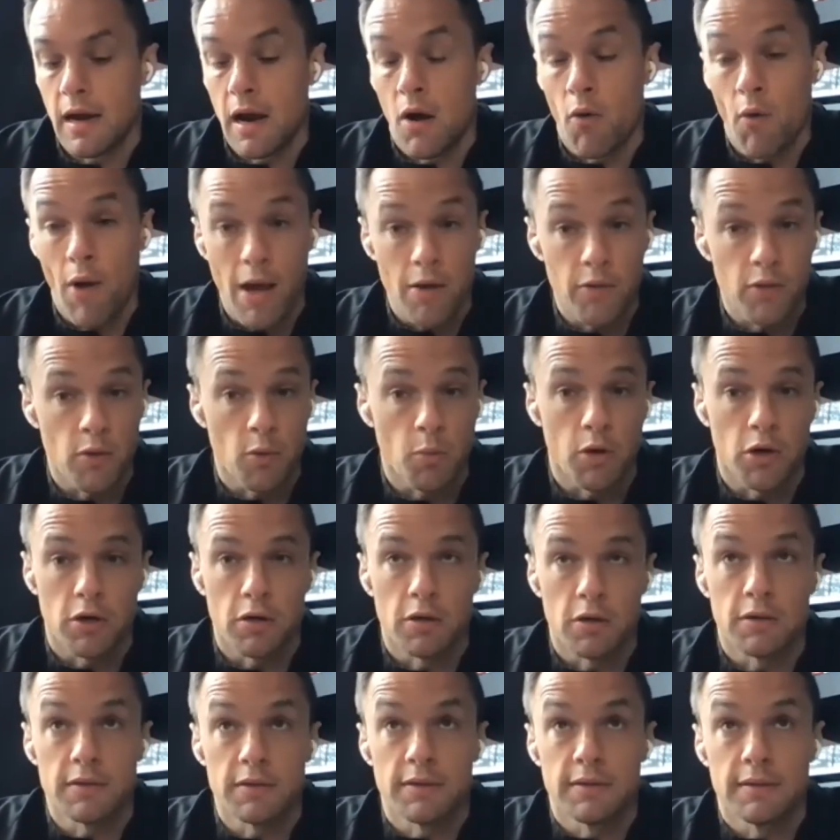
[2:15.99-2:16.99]
around the
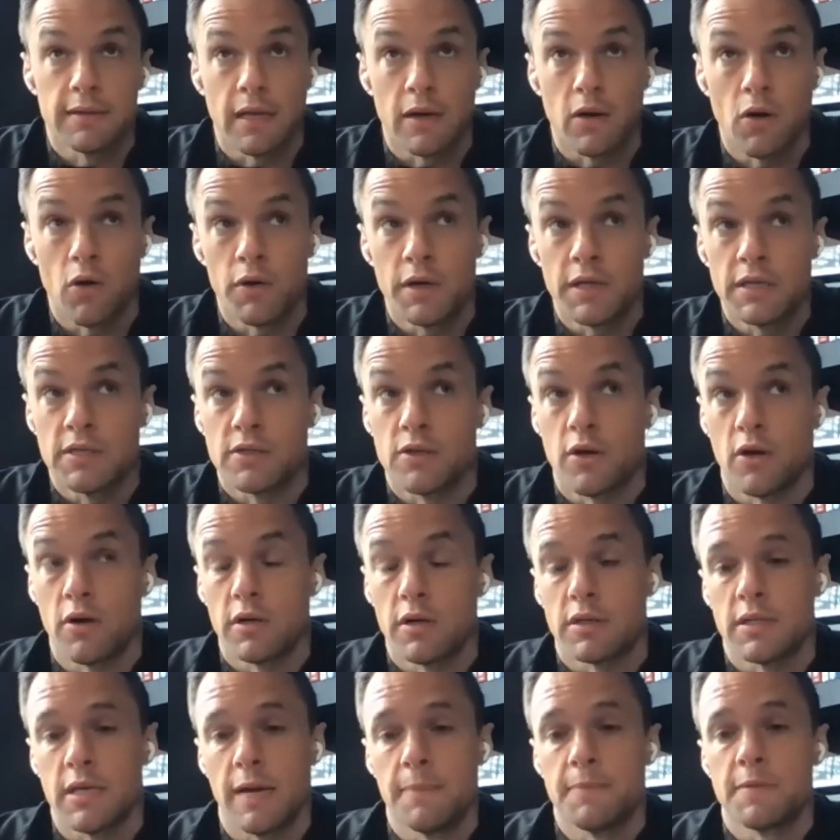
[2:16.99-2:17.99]
world that only
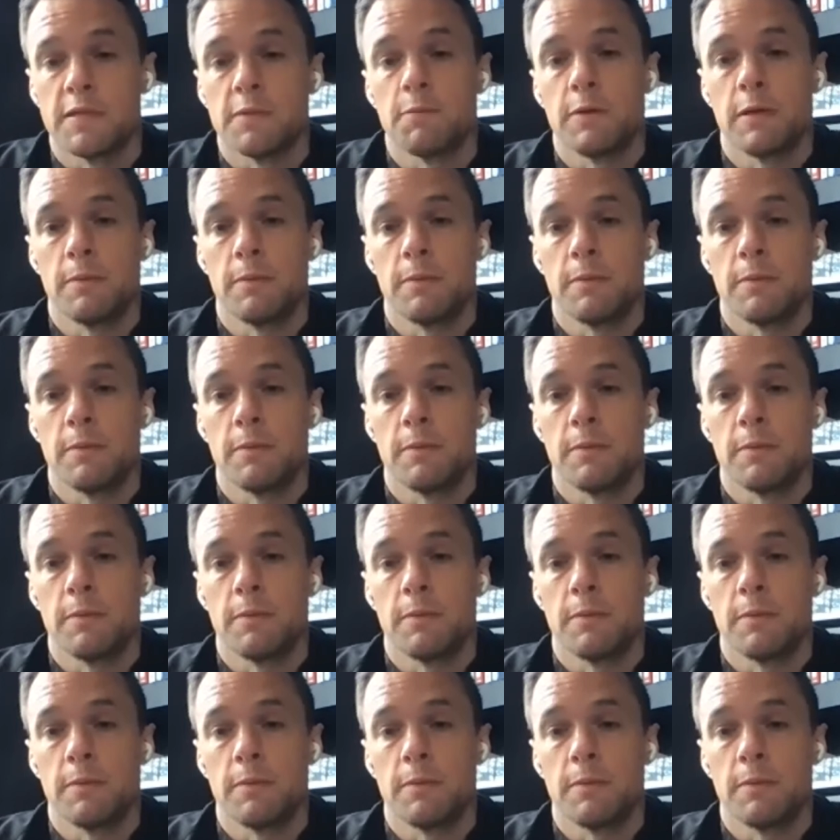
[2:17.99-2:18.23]
certain types of